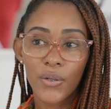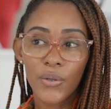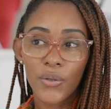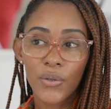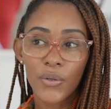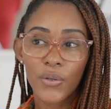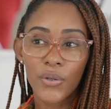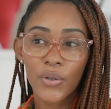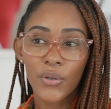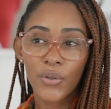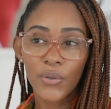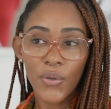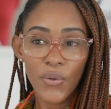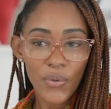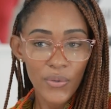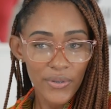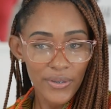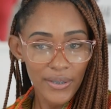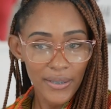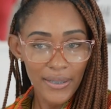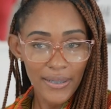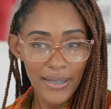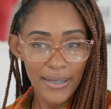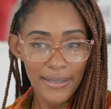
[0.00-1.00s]

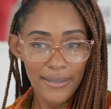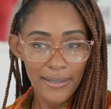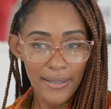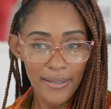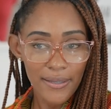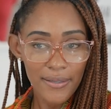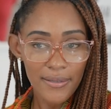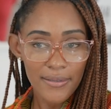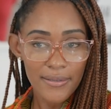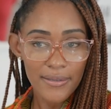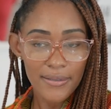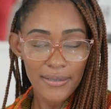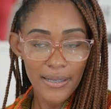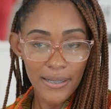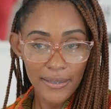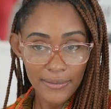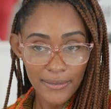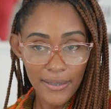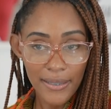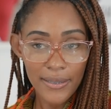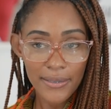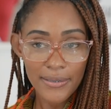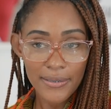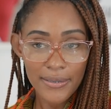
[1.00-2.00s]
clothing, I guess, at
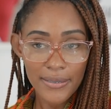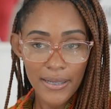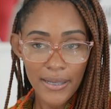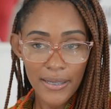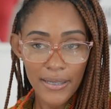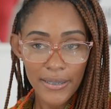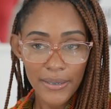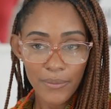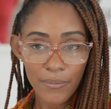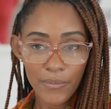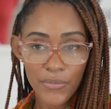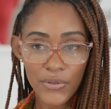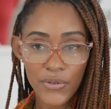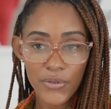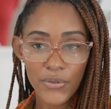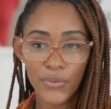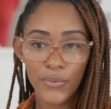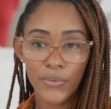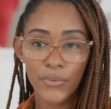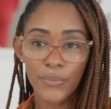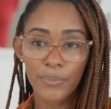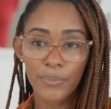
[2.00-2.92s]
that time to